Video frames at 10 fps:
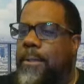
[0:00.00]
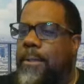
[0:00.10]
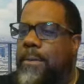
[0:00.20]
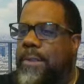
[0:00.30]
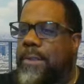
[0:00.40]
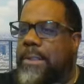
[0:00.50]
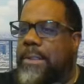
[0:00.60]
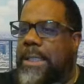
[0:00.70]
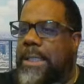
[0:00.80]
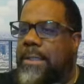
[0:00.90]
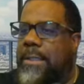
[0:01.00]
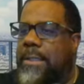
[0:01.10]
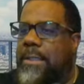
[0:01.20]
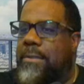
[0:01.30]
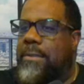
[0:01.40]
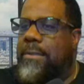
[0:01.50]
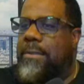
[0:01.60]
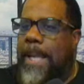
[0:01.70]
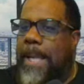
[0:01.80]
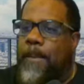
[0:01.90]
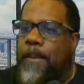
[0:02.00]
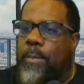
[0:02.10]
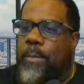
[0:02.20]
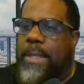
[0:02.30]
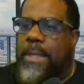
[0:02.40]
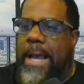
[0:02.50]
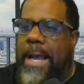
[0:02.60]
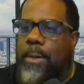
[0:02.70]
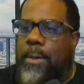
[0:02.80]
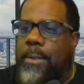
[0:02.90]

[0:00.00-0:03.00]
We'll just need these hour